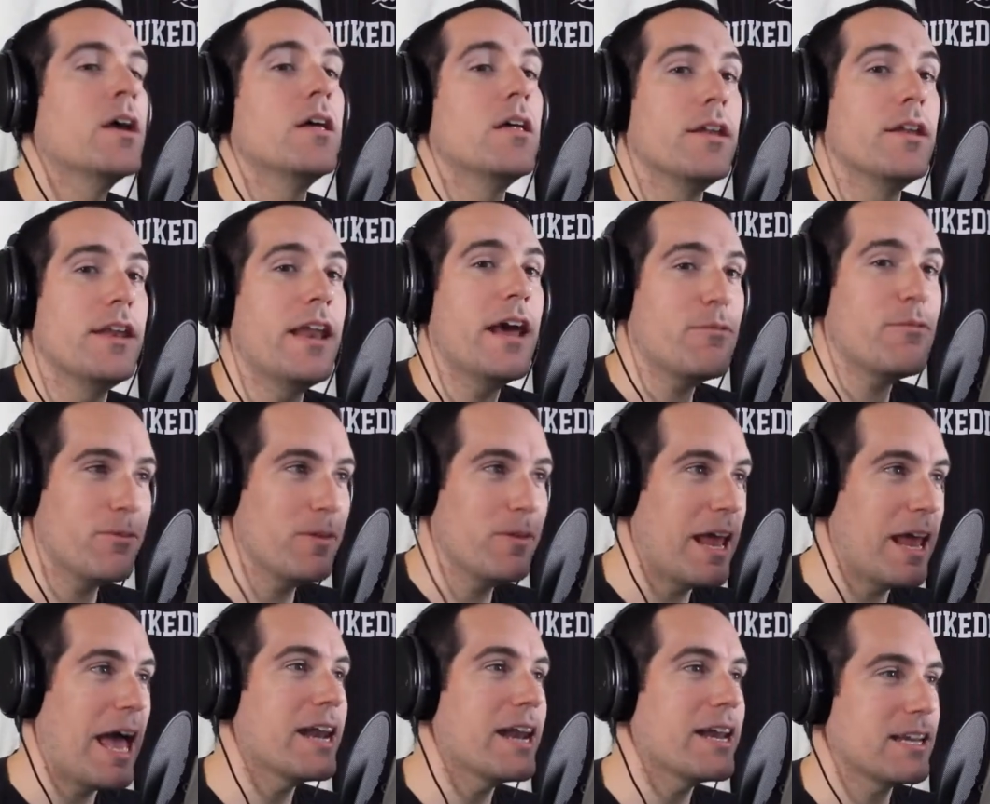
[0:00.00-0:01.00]
Now
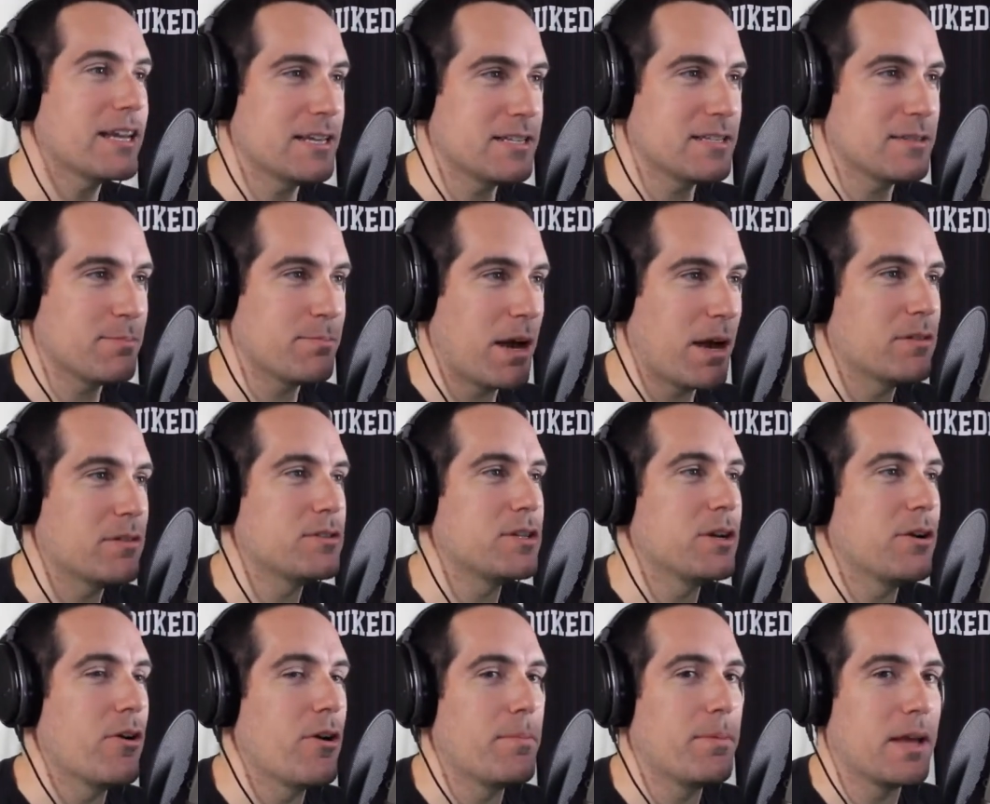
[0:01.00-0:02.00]
Fnatic is about to
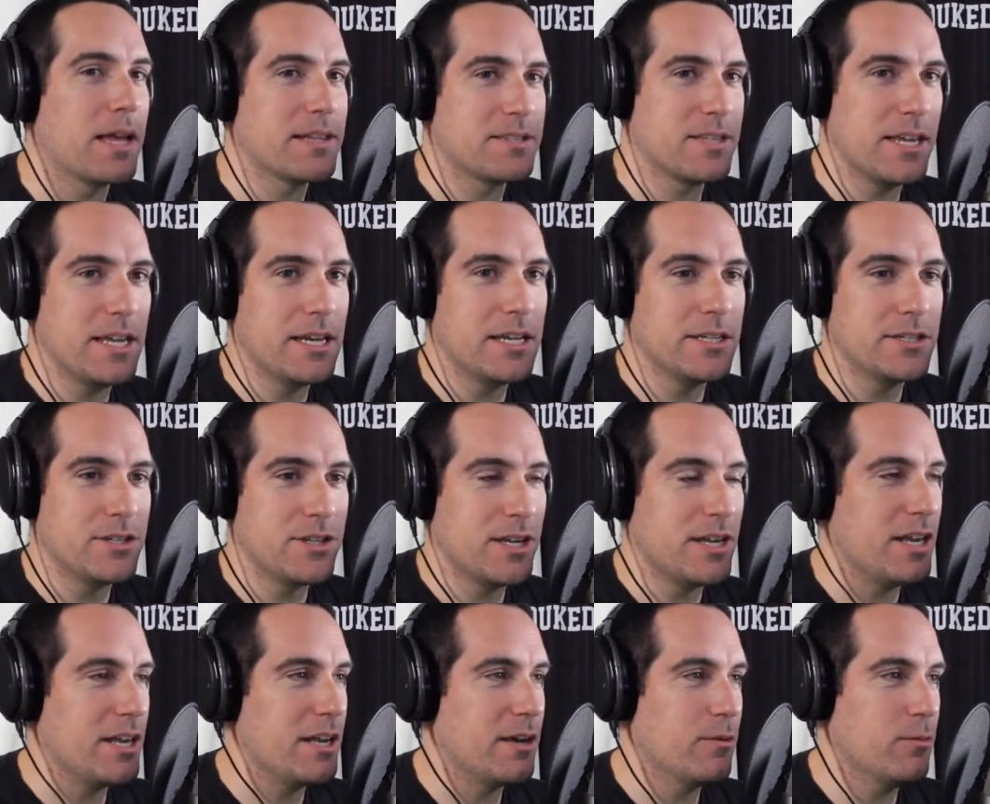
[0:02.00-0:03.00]
go up against
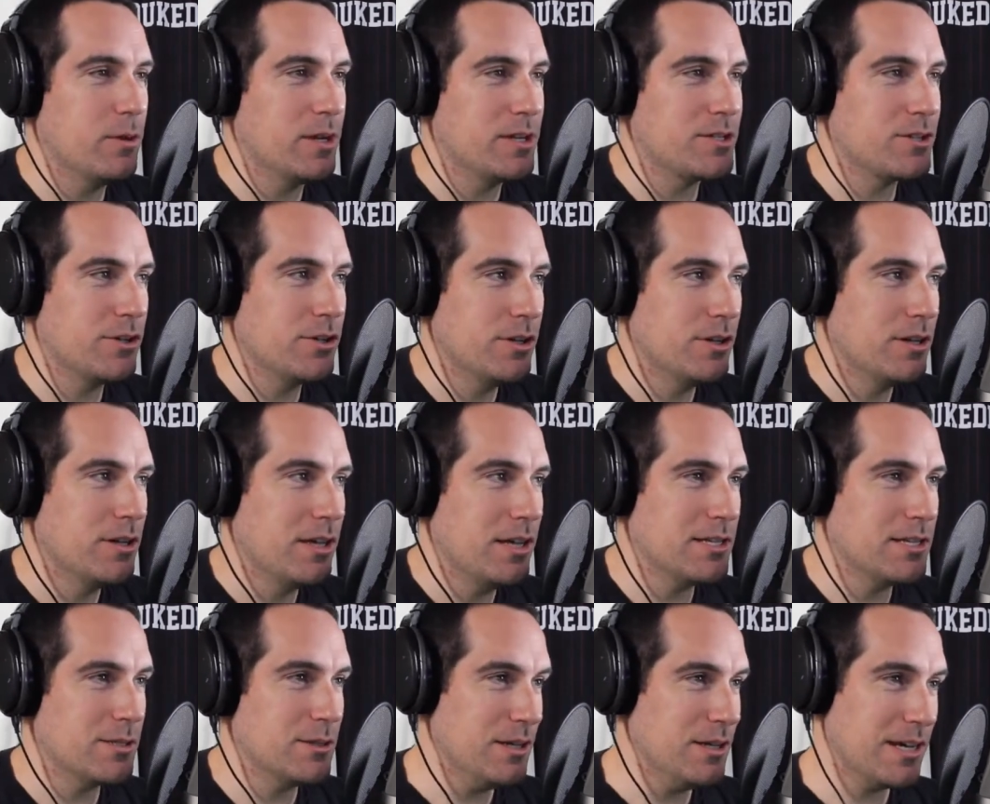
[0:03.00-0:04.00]
EDG, which
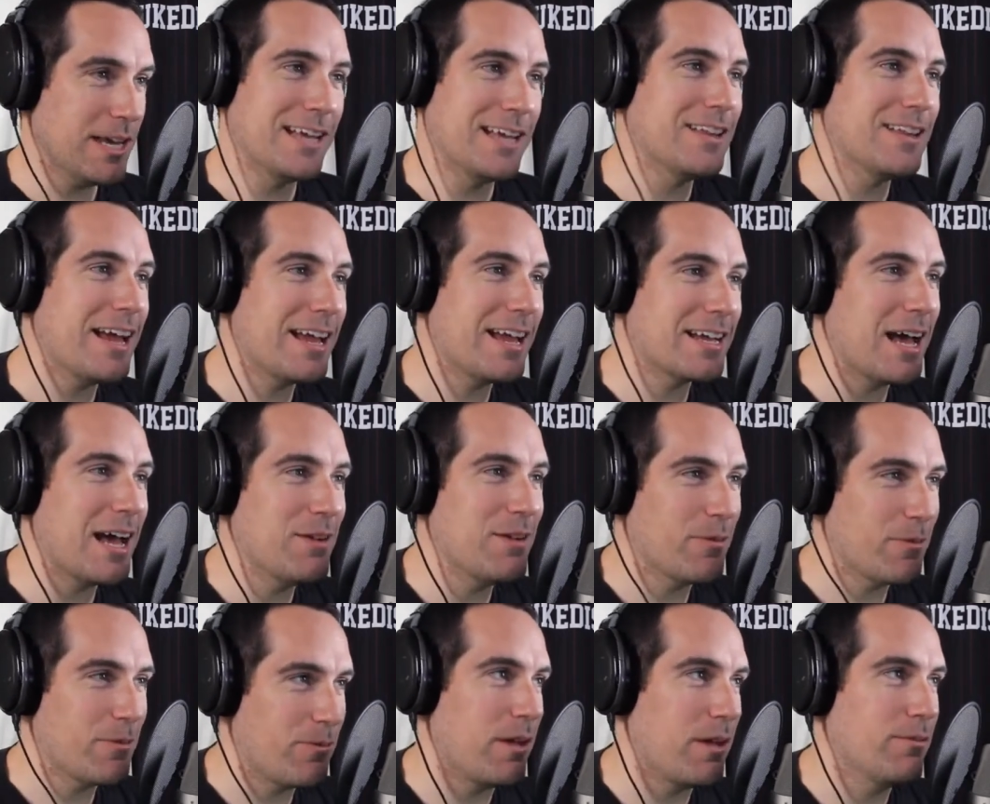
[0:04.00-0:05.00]
is looking like kind of
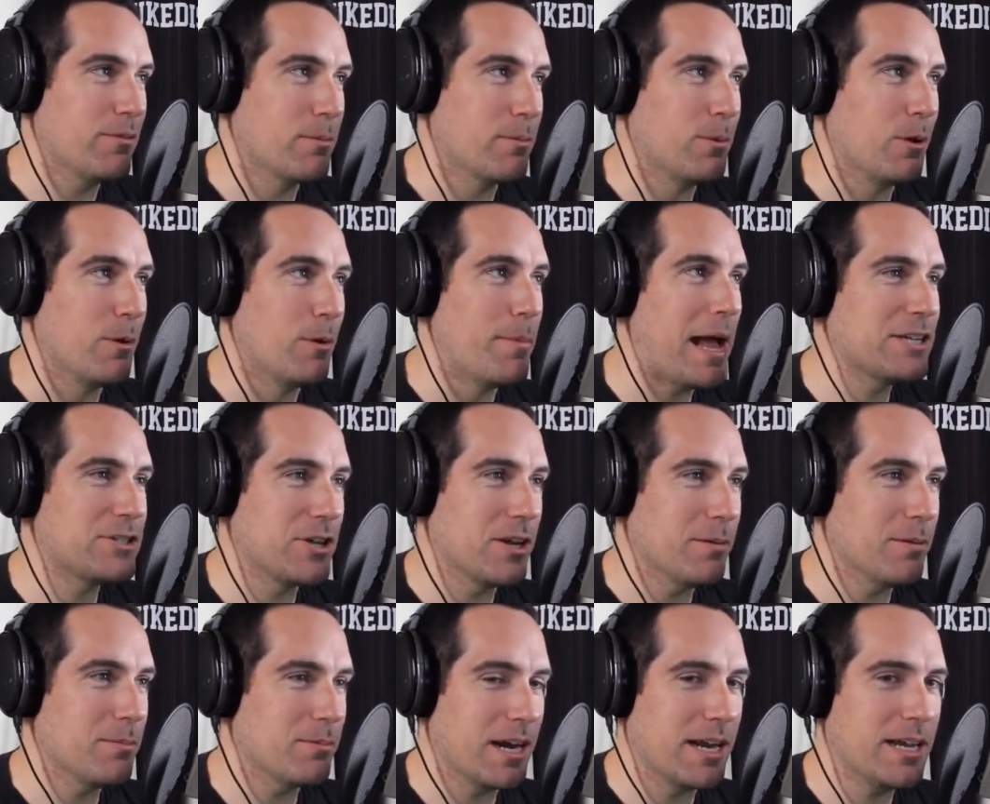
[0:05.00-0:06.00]
a favorable matchup,
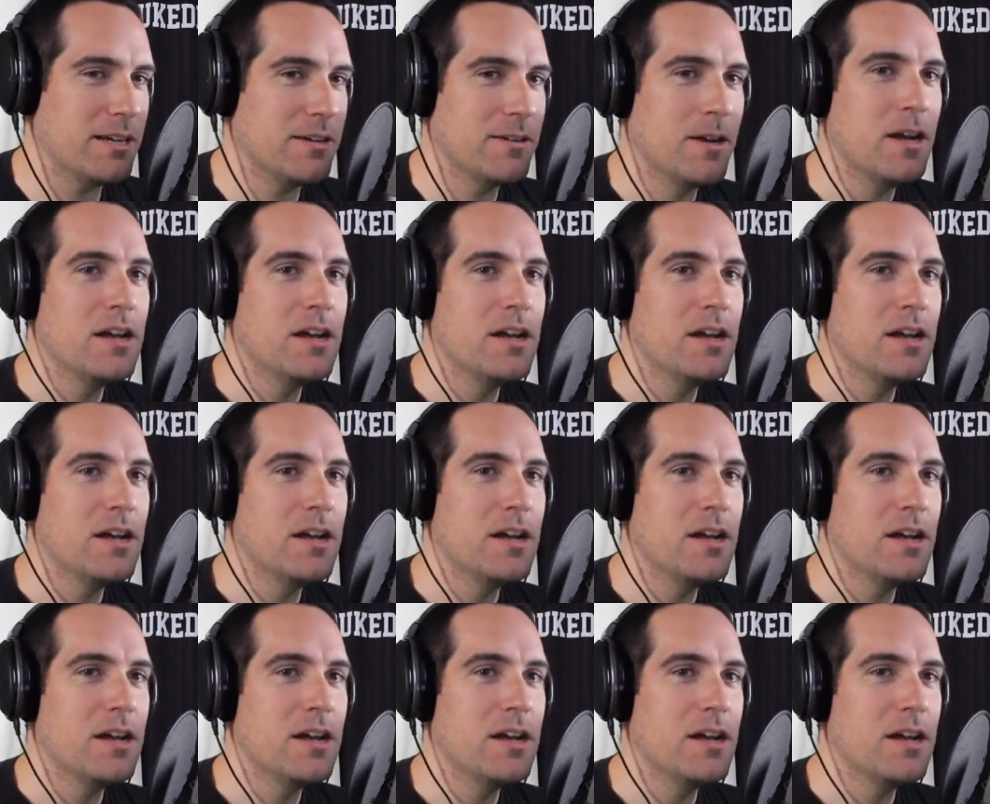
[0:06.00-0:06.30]
right?